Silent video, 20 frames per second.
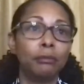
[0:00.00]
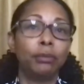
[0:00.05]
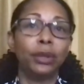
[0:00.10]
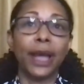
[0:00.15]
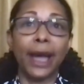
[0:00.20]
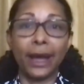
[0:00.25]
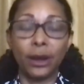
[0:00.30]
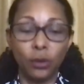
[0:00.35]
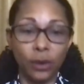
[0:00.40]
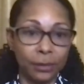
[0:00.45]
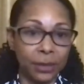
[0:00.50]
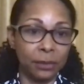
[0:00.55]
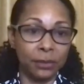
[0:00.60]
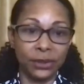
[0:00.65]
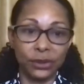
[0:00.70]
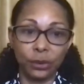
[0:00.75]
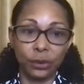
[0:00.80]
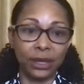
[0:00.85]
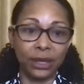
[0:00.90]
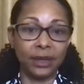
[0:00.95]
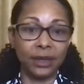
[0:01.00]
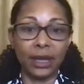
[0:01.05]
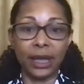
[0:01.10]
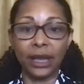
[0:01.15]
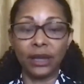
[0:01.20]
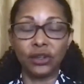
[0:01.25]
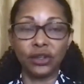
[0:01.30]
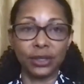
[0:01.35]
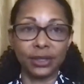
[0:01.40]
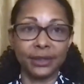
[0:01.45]
Black women between the
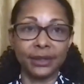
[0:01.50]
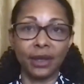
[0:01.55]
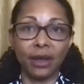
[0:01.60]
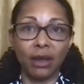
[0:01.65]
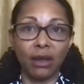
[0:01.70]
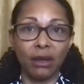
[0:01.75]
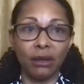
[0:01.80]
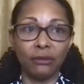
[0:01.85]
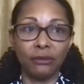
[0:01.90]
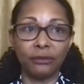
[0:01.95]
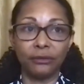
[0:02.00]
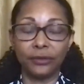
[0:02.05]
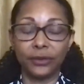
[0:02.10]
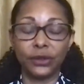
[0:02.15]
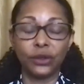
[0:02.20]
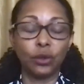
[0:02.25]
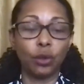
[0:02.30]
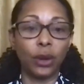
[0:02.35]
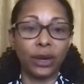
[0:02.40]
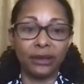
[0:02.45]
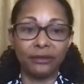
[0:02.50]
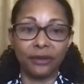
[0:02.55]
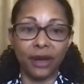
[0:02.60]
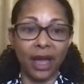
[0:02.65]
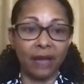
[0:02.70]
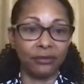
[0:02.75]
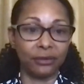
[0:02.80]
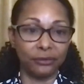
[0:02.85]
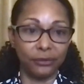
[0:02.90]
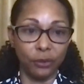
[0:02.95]
ages of
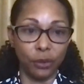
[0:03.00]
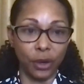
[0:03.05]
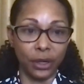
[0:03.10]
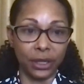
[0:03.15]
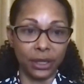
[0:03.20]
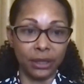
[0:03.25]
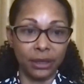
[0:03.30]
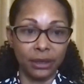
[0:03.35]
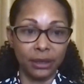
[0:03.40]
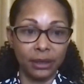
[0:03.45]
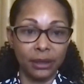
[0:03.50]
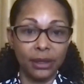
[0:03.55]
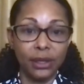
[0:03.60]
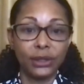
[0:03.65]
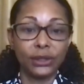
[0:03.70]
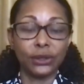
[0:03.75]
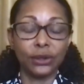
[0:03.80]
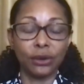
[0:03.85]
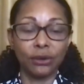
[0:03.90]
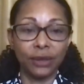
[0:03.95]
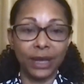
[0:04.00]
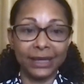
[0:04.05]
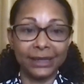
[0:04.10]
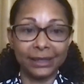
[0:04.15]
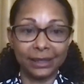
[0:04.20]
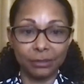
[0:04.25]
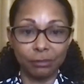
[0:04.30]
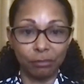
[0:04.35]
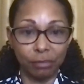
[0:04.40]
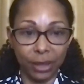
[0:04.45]
25 and 40. So
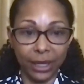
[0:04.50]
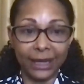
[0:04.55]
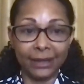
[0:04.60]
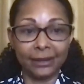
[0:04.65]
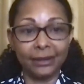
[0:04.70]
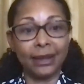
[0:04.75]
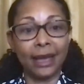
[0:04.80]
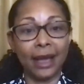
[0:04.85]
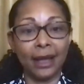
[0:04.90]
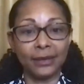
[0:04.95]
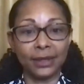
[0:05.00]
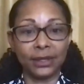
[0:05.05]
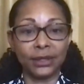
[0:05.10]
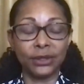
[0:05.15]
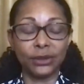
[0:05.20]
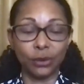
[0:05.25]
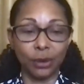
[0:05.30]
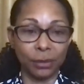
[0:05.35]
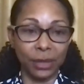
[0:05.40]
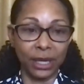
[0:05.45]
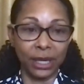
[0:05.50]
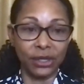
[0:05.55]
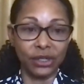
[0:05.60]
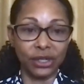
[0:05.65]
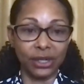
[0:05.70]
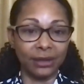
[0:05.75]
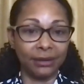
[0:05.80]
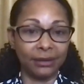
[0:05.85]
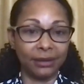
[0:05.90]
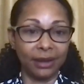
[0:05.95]
that's blatant housing
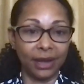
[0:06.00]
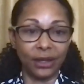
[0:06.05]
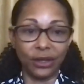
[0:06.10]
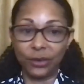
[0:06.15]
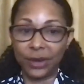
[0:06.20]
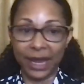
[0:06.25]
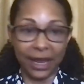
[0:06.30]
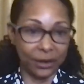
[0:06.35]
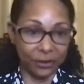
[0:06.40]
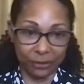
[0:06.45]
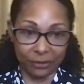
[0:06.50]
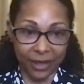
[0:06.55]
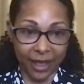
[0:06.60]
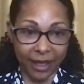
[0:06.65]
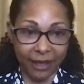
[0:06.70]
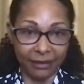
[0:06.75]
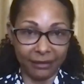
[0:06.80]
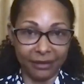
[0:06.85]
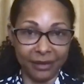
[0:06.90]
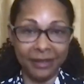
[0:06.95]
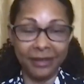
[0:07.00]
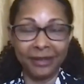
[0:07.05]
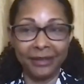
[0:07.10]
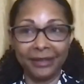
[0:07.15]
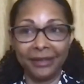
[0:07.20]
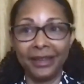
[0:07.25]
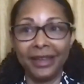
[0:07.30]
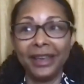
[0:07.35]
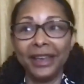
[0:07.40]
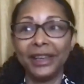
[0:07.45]
discrimination, and you can't do that.
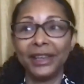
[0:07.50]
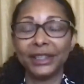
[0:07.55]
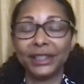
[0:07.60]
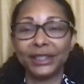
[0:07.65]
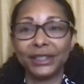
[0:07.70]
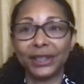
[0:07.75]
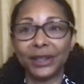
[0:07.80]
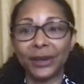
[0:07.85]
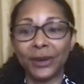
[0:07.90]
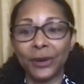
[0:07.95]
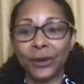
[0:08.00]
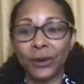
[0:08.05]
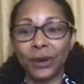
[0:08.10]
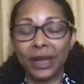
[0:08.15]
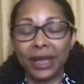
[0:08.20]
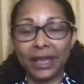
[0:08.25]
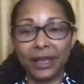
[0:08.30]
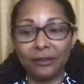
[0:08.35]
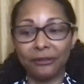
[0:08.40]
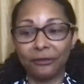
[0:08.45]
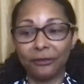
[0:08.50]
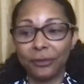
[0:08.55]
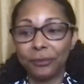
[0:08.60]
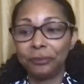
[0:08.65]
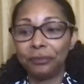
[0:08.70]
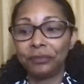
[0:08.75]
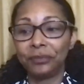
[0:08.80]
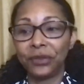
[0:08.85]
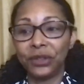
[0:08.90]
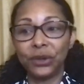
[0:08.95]
So if
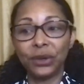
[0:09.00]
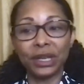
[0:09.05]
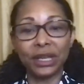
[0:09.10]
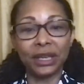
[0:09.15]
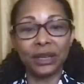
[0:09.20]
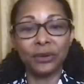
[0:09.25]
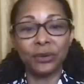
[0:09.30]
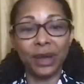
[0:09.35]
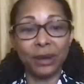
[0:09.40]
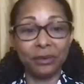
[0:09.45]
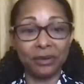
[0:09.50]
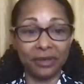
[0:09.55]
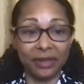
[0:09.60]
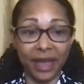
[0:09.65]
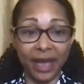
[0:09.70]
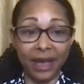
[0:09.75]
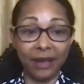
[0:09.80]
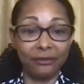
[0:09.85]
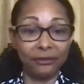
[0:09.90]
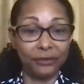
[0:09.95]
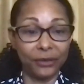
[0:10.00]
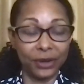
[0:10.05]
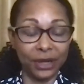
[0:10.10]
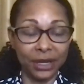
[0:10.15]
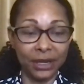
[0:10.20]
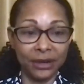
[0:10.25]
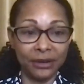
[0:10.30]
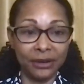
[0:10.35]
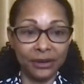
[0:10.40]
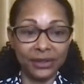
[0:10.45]
you can get away with that for
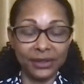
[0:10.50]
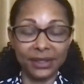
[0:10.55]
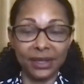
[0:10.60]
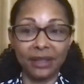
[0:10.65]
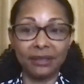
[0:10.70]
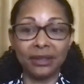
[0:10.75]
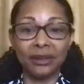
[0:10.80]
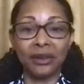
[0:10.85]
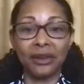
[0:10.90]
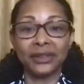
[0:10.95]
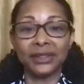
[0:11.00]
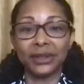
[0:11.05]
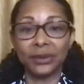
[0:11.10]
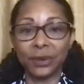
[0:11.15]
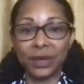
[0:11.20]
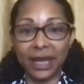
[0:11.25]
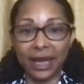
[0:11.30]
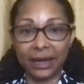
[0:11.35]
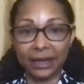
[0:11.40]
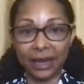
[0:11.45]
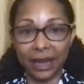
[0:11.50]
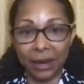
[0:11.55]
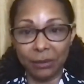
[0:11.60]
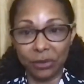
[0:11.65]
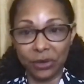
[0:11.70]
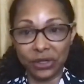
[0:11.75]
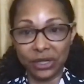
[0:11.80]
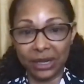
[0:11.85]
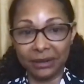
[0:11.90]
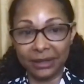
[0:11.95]
years, and then also we had
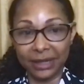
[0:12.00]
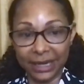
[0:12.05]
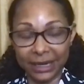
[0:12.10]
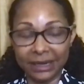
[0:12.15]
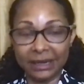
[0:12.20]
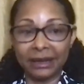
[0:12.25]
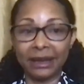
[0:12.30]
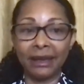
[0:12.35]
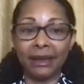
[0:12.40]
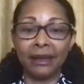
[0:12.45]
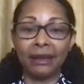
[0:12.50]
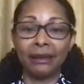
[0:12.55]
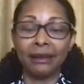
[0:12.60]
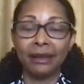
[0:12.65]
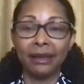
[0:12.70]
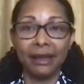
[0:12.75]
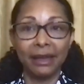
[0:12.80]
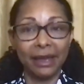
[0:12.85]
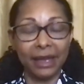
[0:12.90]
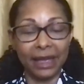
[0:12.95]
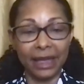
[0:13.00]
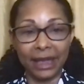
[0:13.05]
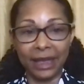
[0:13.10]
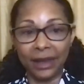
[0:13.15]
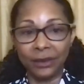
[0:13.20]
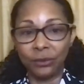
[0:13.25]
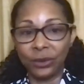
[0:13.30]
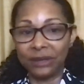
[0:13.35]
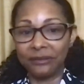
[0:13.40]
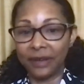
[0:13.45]
Cambridge Analytica,
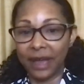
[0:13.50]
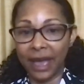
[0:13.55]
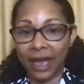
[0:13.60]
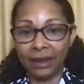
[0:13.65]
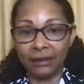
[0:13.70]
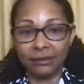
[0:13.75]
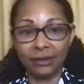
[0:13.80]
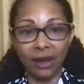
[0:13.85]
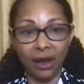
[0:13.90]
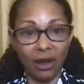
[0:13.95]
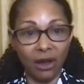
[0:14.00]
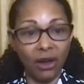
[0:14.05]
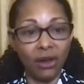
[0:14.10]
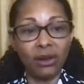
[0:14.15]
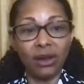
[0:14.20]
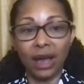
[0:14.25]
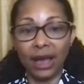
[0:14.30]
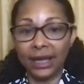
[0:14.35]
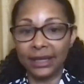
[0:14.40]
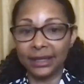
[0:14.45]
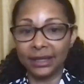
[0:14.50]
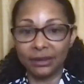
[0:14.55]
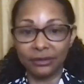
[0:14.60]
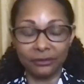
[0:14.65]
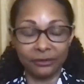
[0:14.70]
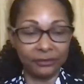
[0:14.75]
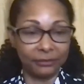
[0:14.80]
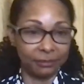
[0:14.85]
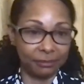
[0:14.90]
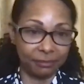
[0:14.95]
and we've had all kinds
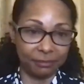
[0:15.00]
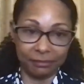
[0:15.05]
of